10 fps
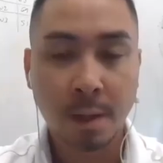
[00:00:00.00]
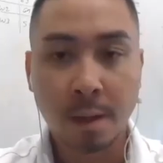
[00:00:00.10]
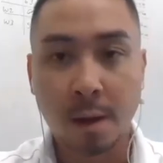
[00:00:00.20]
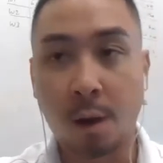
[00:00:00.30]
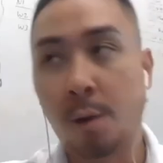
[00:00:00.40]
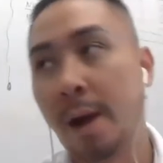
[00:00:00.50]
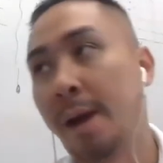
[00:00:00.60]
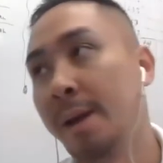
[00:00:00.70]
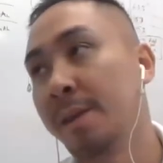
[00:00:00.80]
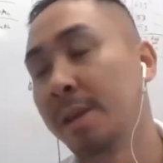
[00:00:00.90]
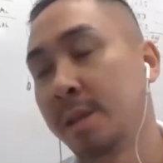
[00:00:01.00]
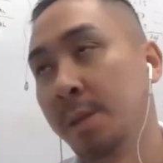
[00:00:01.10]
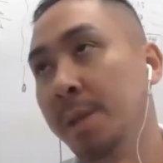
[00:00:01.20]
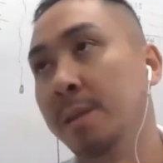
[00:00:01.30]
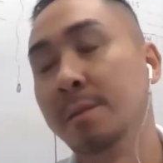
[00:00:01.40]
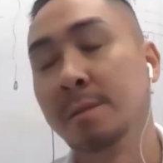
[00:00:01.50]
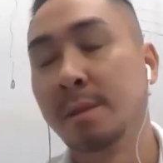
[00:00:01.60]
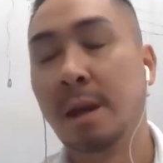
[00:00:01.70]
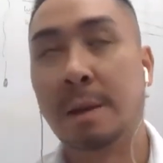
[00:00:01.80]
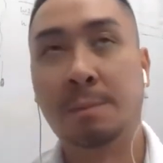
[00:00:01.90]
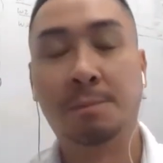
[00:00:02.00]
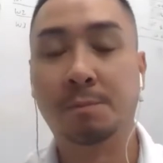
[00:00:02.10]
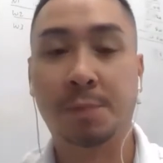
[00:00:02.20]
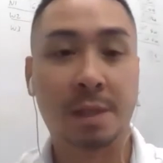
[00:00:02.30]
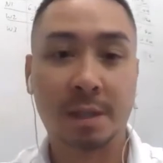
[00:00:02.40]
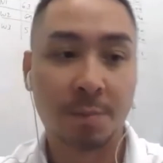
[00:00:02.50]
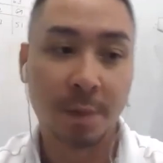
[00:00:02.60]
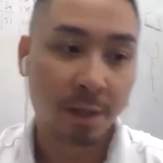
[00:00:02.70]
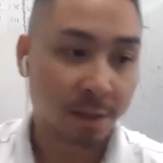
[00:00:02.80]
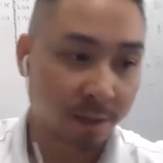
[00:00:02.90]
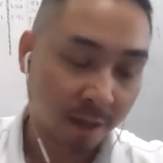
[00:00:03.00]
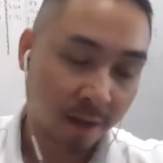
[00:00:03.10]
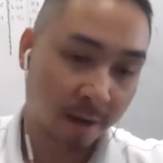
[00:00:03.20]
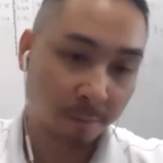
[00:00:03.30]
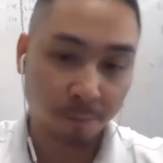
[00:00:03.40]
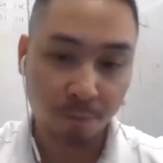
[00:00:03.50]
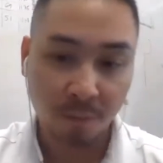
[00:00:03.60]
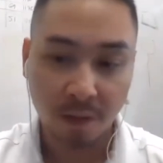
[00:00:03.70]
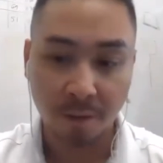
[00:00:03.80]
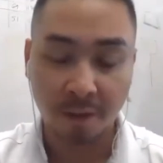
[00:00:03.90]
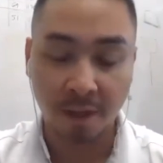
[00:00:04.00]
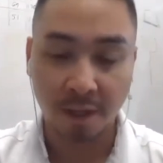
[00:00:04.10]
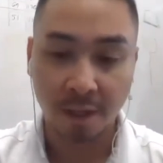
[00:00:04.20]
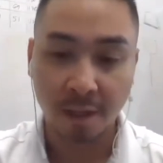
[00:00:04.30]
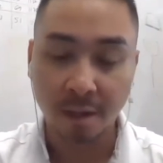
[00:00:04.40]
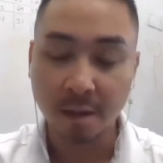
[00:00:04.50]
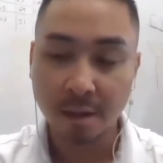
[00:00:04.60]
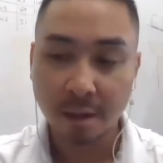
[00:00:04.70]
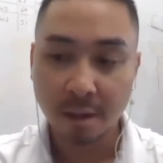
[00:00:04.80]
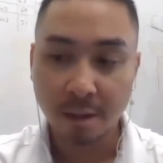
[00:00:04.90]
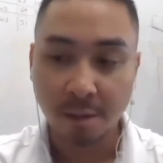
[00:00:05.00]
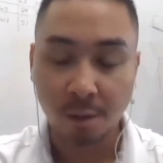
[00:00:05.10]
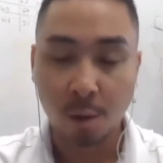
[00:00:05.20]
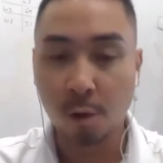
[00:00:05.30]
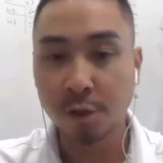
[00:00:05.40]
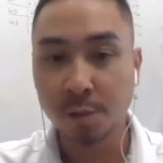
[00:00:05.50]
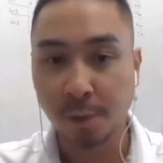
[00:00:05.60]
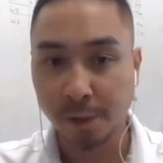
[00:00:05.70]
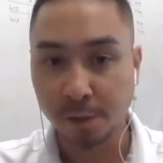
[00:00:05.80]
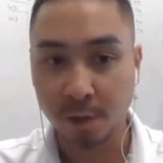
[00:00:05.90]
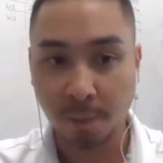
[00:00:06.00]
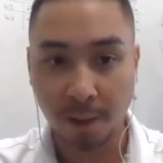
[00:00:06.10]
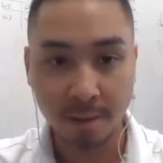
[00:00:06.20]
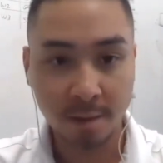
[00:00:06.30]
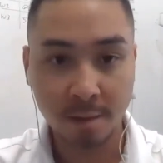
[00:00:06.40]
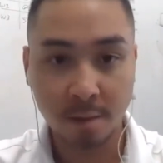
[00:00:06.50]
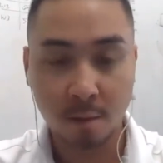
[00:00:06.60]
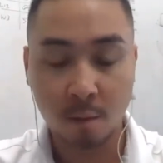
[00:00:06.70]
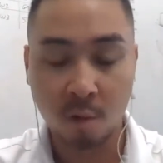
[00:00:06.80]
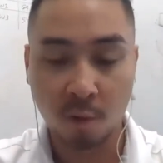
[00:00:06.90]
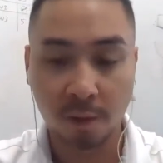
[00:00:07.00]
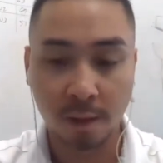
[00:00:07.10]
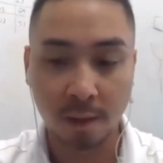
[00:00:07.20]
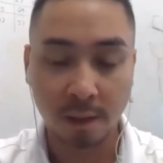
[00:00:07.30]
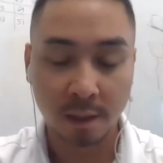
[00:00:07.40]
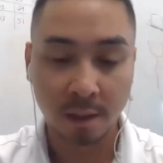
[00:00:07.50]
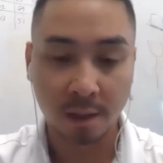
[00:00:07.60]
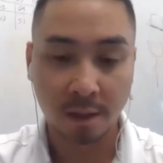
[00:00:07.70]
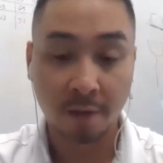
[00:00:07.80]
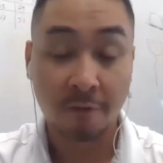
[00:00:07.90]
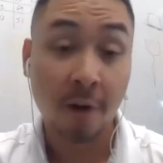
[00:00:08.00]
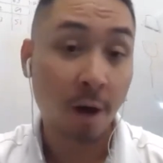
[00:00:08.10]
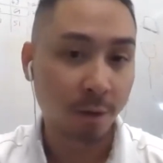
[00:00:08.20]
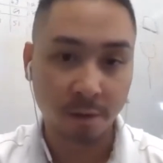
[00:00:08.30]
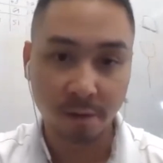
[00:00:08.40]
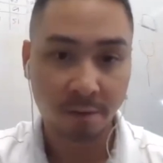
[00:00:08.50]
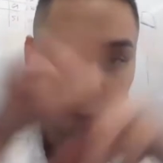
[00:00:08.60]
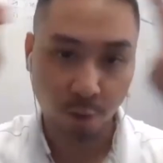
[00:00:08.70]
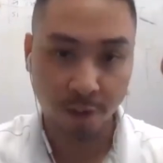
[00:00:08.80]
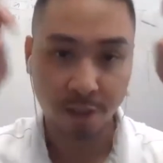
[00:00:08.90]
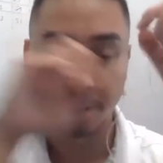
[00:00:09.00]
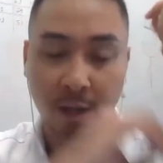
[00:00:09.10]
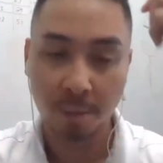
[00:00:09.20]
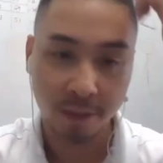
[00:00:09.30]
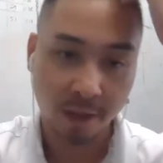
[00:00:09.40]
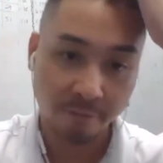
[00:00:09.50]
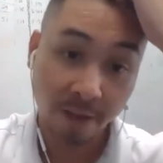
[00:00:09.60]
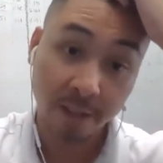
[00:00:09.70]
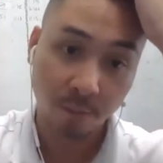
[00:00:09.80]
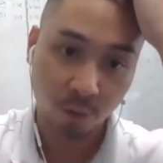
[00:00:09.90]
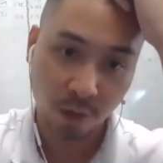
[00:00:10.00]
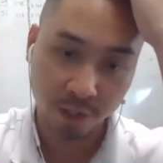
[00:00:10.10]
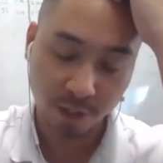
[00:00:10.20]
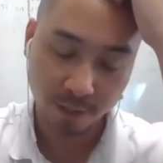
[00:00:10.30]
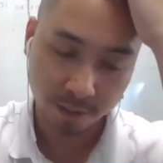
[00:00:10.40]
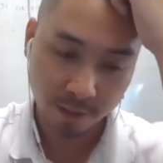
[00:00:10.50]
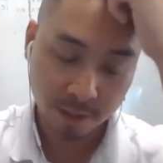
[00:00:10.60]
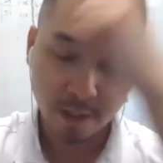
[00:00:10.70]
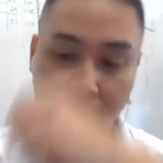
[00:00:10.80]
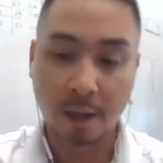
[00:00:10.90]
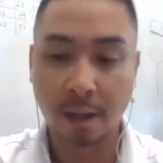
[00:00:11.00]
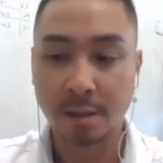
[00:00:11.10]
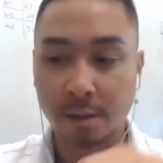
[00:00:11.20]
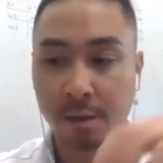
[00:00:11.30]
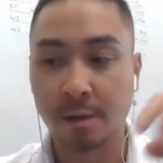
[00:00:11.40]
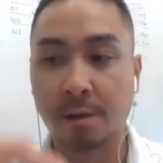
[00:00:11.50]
Oh, I think it's going to be billions. The largest player in our space, or the father of motorized shades, the company that invented motorized shades, it's the